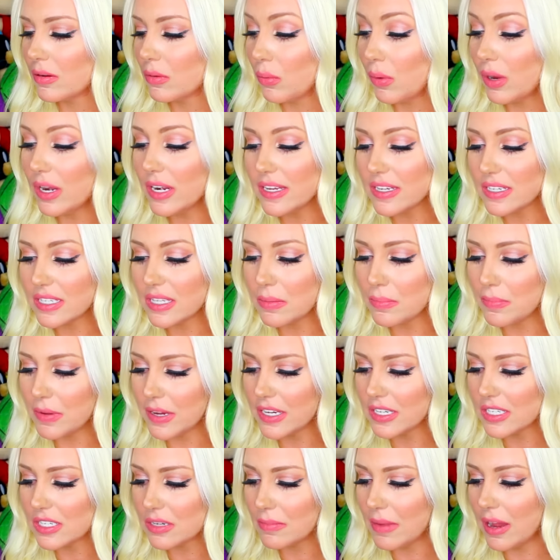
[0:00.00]
What is the
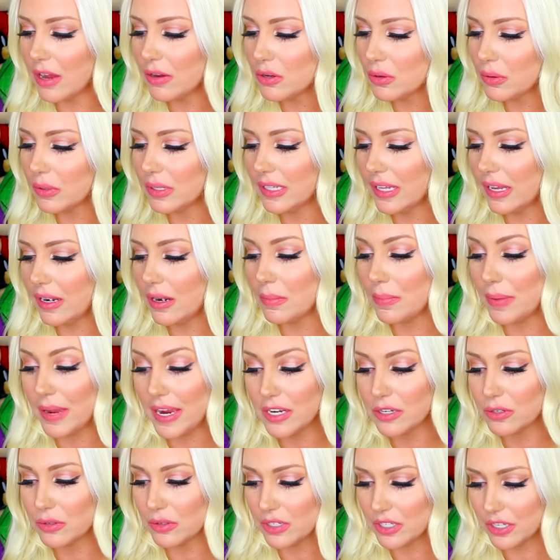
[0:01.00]
biggest amount you will let a
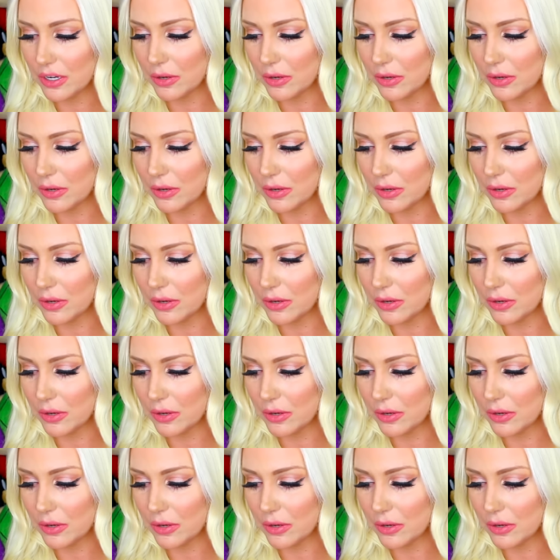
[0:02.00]
patron